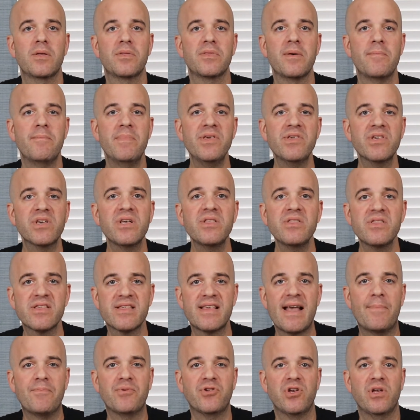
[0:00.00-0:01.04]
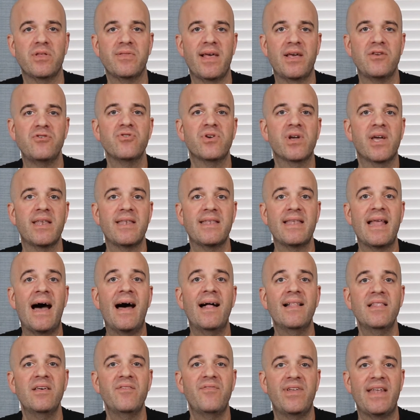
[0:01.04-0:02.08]
The misconception that you
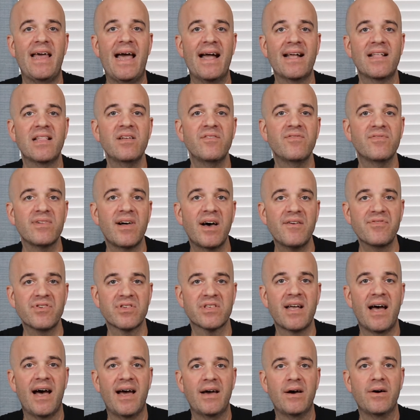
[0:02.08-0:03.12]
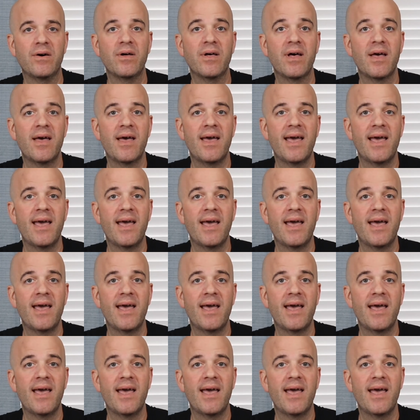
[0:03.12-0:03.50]
cannot live an active lifestyle